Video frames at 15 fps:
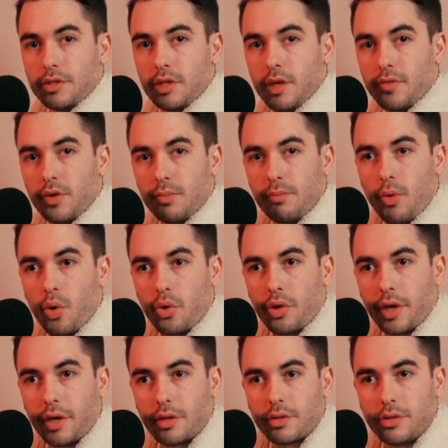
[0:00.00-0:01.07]
even more
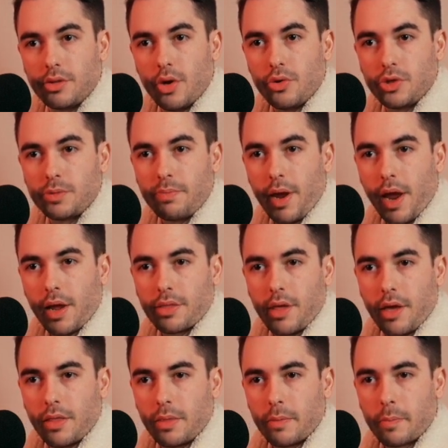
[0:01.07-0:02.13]
like a douchebag
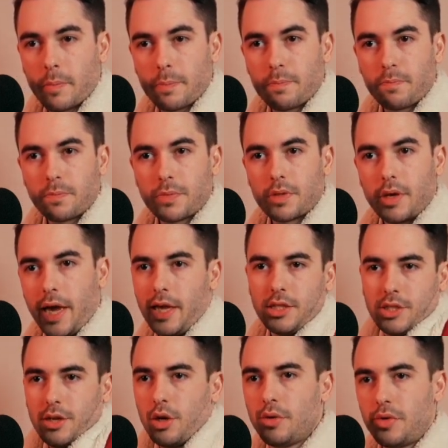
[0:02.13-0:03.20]
then.
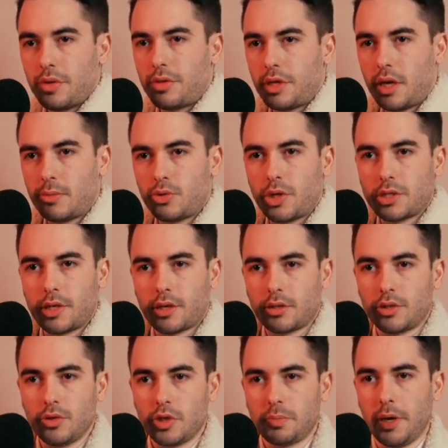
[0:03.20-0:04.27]
Actually, I don't even think I'm dressed like a
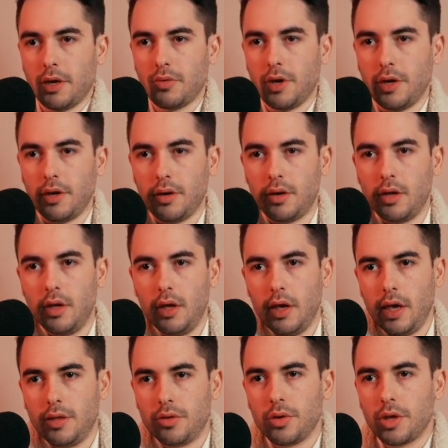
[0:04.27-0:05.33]
douchebag right now.
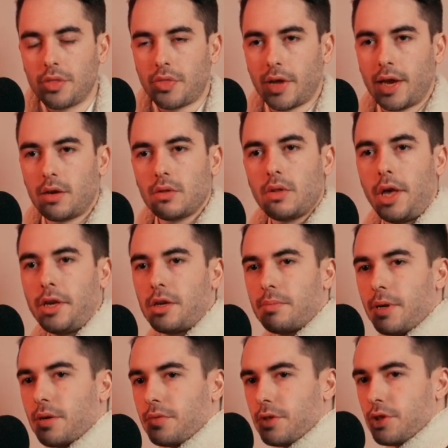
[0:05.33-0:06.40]
The only thing I don't like
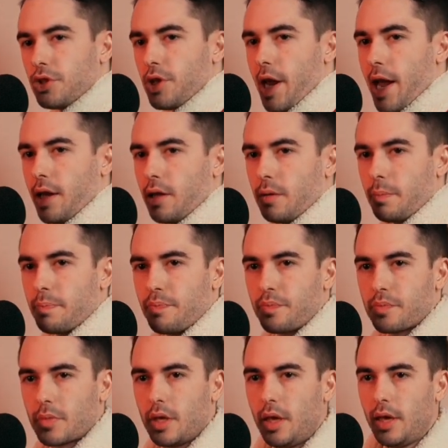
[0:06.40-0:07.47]
about this jacket
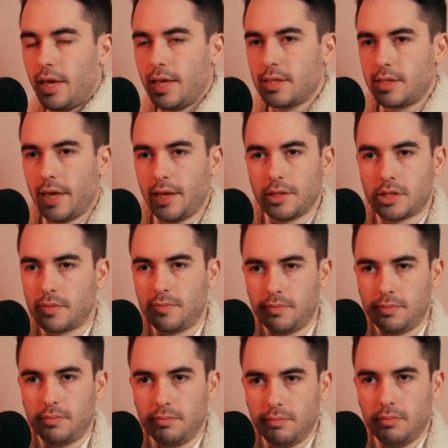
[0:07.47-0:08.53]
is that it's
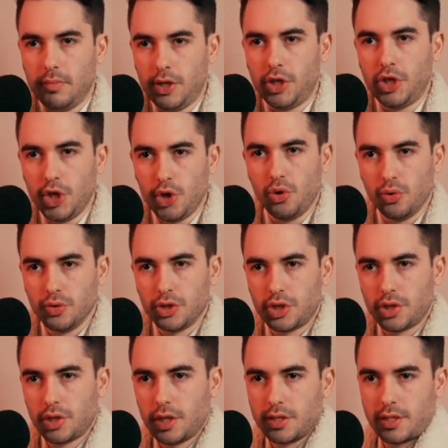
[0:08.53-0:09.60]

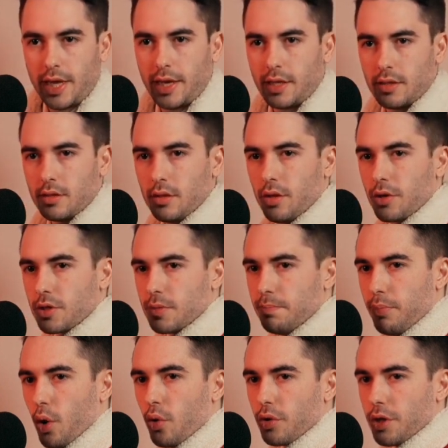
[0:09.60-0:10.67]
huge, is that it looks
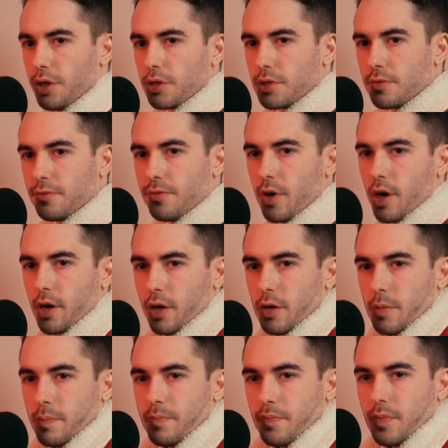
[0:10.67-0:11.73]
bulky as
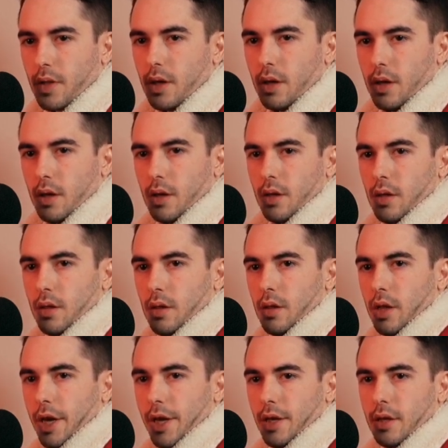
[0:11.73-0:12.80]
fuck.
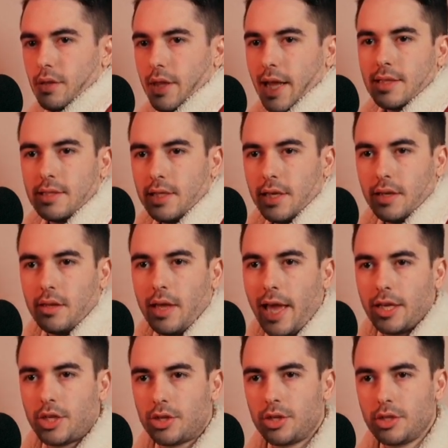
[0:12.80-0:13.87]
Like, that's it.
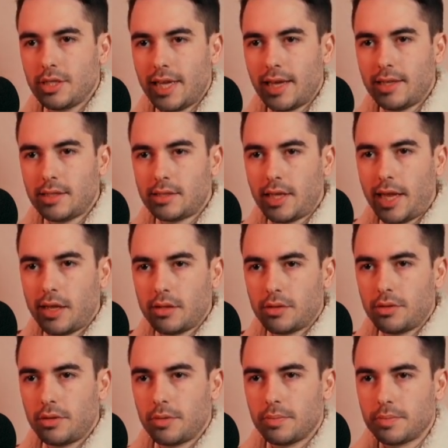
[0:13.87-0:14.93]
I could get it tailored,